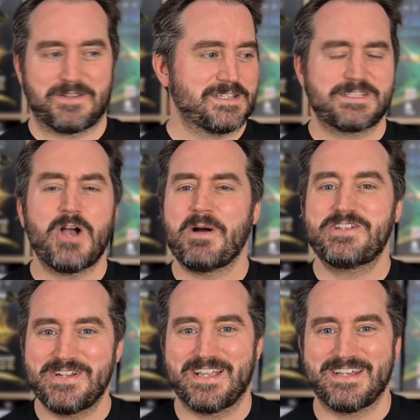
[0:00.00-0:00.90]
There's so
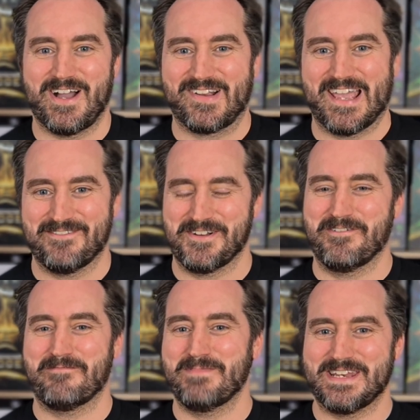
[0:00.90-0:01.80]
much you can now get for it
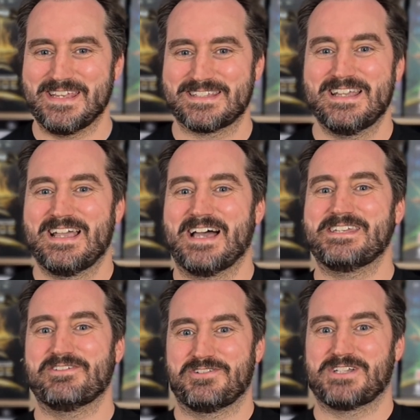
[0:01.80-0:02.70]
with minis and
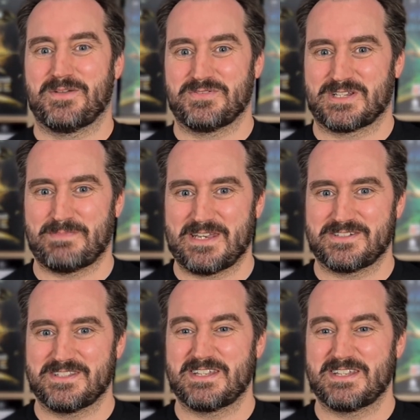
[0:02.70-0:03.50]
different types of expansions.